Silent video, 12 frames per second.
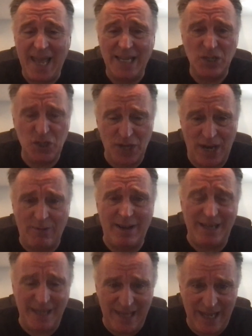Jerry
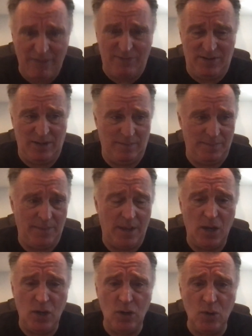loved him,
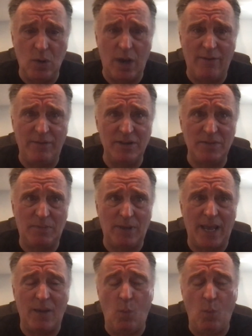knew of his playing,